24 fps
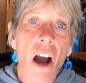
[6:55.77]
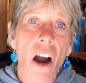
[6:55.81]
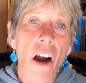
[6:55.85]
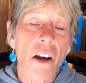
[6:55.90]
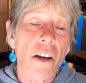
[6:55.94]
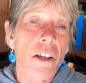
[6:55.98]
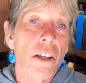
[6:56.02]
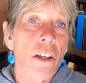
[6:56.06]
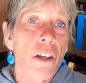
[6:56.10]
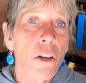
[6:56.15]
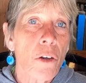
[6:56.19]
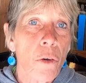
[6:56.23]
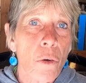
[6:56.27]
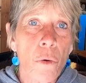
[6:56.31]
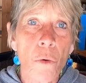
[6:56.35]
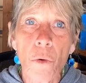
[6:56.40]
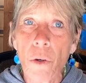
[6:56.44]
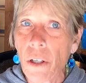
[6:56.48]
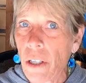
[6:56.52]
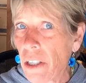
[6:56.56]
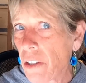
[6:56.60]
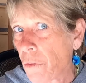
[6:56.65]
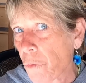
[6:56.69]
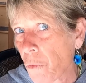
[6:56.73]
Are
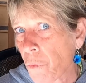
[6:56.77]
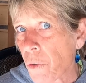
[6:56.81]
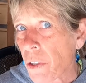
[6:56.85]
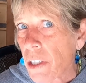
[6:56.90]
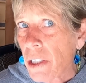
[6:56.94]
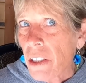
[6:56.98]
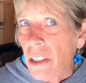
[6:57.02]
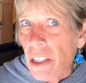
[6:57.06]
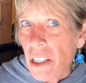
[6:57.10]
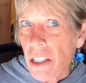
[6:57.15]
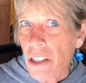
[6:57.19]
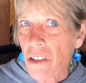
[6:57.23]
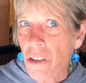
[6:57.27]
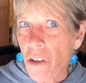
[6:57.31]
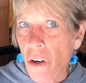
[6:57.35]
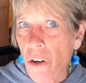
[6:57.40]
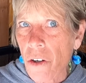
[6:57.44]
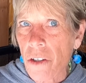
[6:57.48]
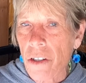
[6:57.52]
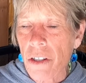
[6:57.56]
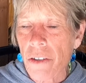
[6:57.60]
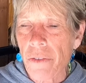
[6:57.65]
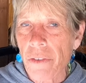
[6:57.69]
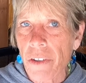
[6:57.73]
you really in
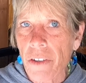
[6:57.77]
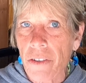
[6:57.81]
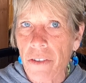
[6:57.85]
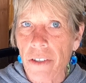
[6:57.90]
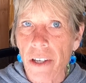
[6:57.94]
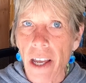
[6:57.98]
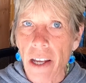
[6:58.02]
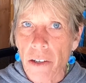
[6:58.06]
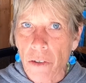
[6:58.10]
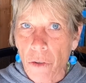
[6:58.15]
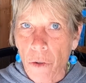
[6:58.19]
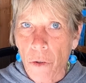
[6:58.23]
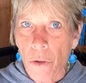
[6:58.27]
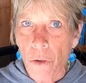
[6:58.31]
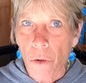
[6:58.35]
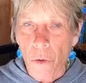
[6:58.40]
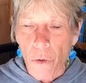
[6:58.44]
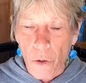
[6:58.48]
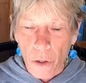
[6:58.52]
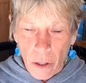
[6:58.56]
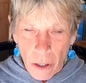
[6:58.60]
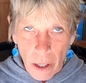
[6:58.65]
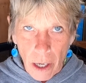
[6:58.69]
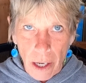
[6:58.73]
charge of your schedule,
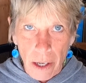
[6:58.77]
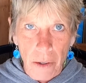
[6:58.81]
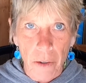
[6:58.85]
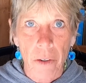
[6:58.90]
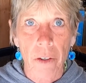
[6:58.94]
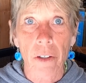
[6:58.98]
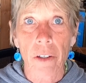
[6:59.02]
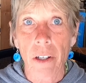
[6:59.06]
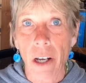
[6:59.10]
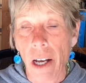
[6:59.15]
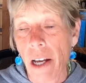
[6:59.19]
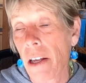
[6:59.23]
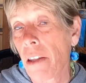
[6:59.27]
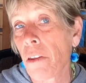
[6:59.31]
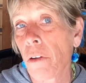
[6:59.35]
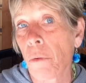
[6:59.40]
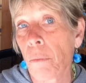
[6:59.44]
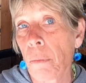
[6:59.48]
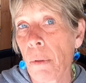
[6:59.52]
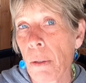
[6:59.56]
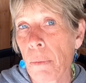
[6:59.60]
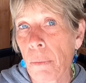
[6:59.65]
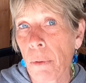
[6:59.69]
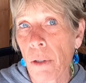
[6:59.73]
or are other
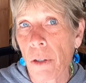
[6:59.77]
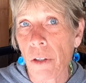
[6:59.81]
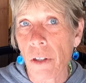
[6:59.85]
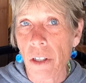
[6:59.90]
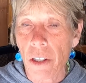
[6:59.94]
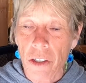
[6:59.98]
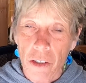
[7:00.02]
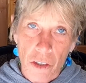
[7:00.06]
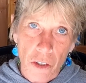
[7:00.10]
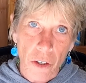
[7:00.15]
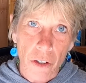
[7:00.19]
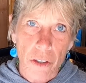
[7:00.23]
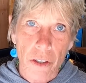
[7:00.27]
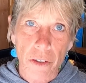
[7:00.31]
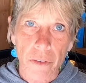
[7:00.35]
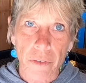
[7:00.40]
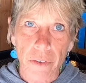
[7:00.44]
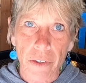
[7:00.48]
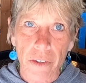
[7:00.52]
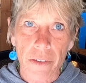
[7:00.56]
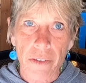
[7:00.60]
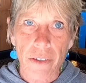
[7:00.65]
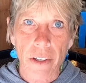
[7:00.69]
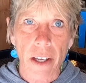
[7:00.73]
people in charge of
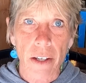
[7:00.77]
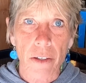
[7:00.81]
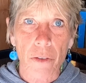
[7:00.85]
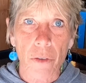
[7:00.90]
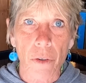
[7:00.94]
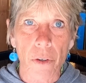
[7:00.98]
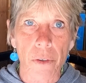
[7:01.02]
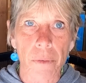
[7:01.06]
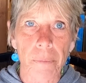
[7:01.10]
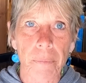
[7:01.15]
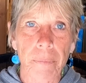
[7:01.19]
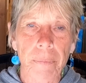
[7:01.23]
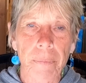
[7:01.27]
your schedule?